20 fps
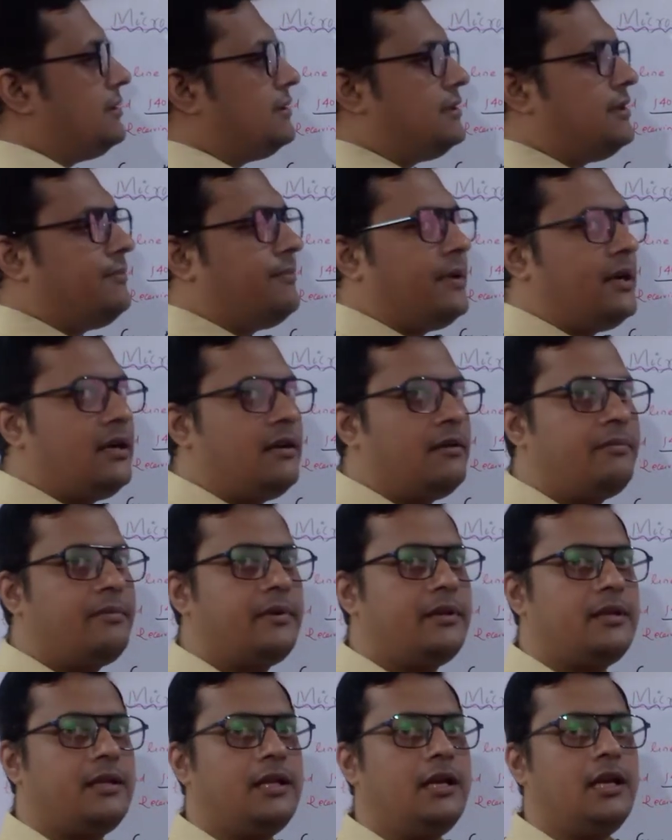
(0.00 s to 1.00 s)
depend upon
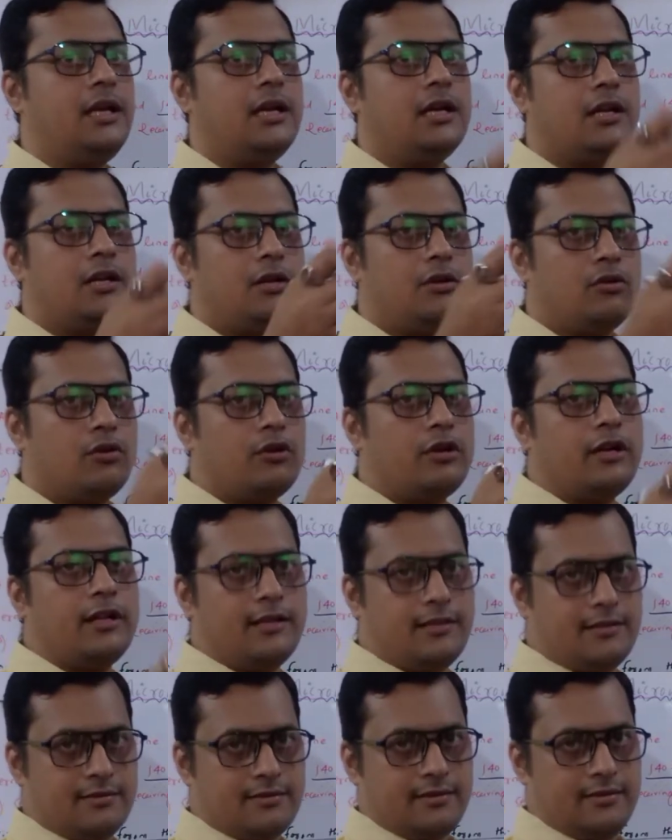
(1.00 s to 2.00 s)
the load
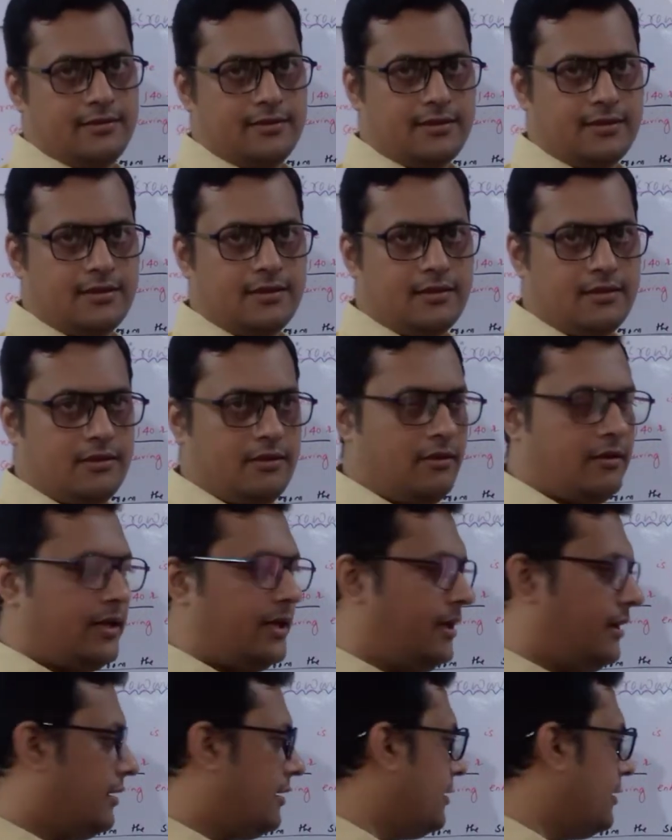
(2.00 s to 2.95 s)
distance. Okay,